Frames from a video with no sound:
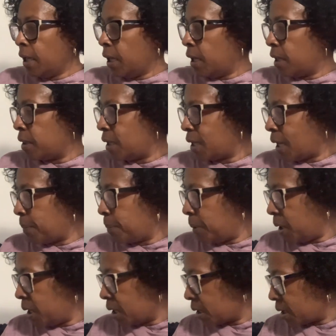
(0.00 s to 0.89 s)
And then I
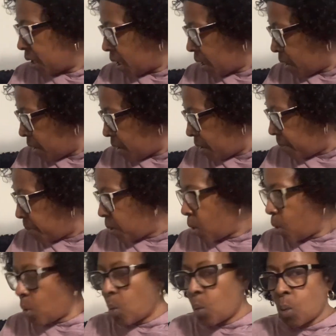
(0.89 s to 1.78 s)
picked up
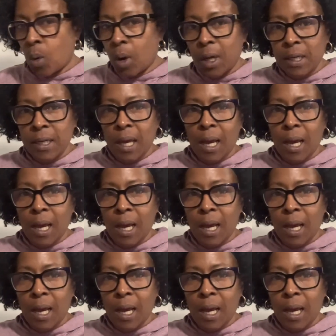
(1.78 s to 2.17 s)
one